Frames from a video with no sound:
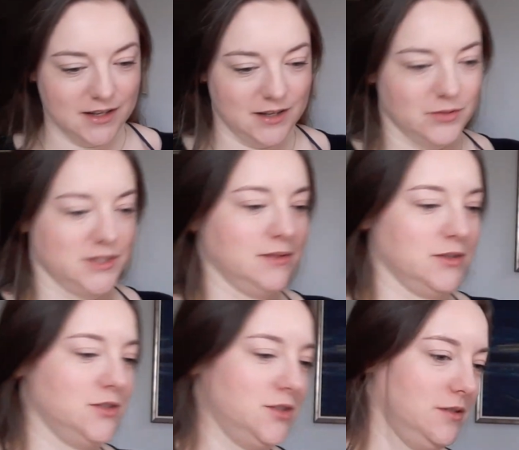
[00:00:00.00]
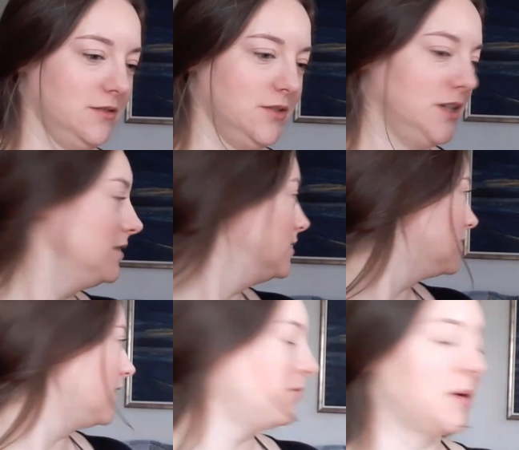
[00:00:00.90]
what's it, 1, 2, 3.
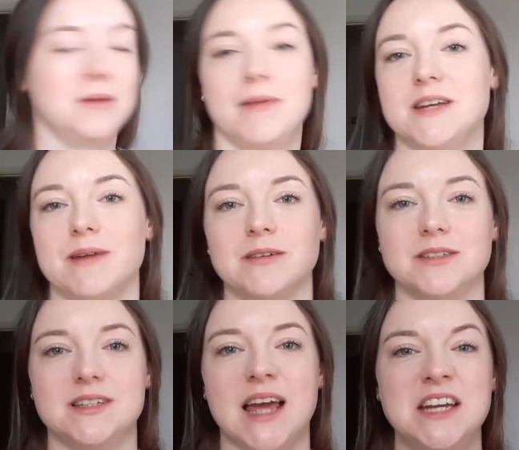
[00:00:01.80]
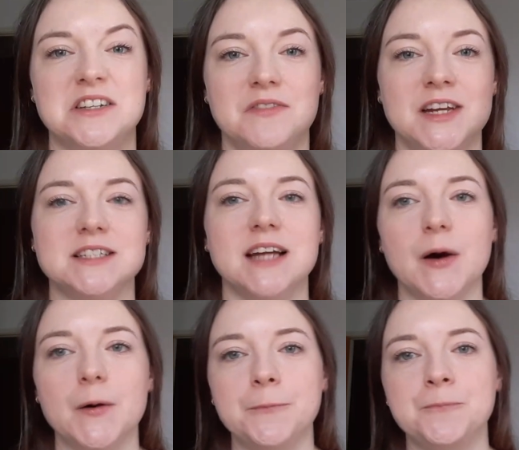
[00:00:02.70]
I've probably made about 8 of these
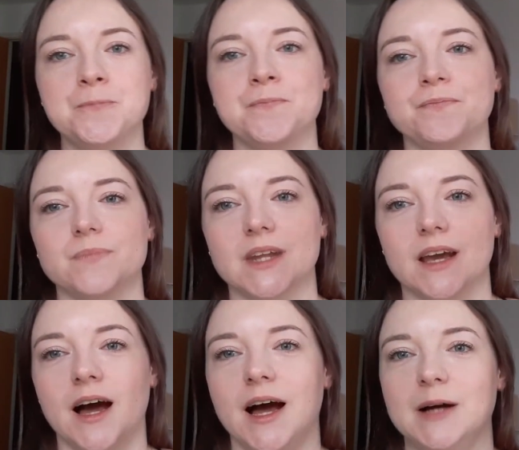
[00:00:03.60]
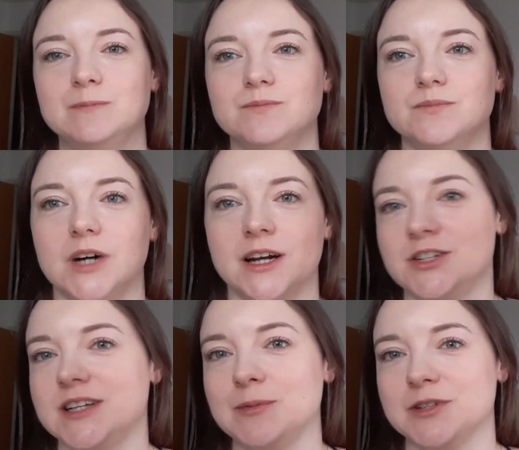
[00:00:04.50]
now. And I
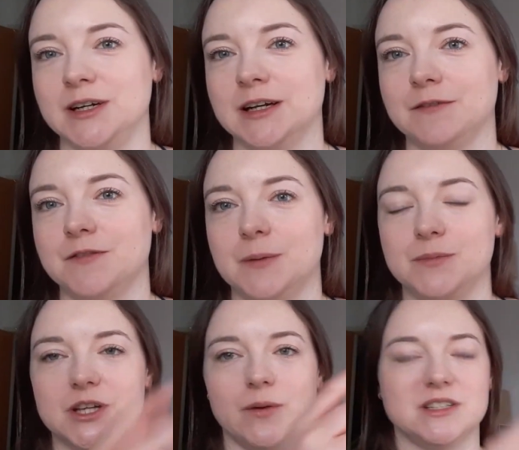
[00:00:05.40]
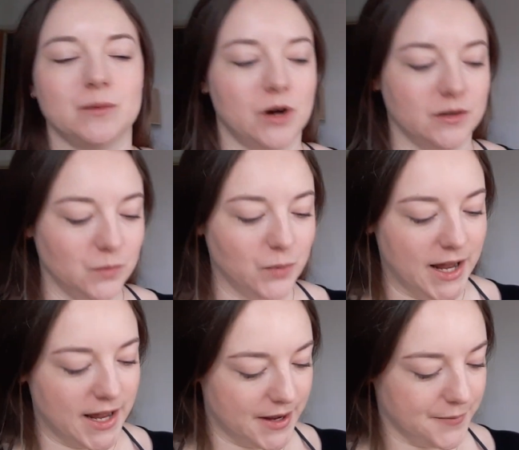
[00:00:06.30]
just absolutely love them. So it's the one
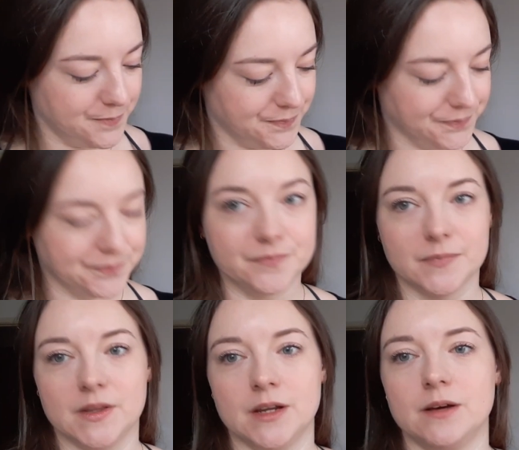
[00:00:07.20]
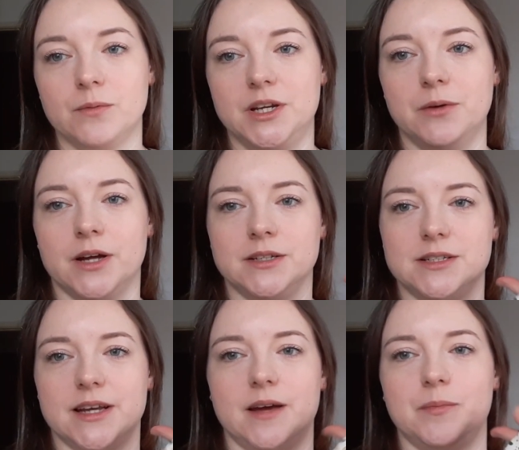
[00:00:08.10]
where when you
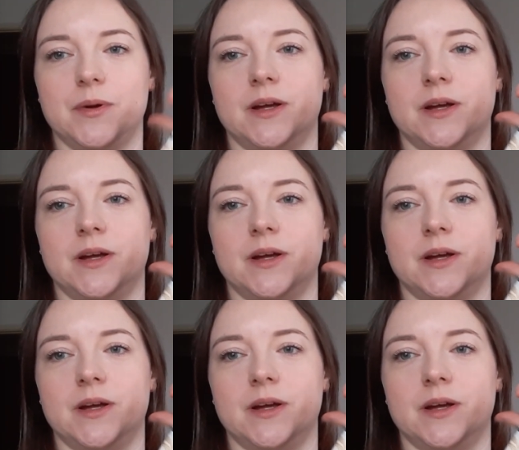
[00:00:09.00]
unzip,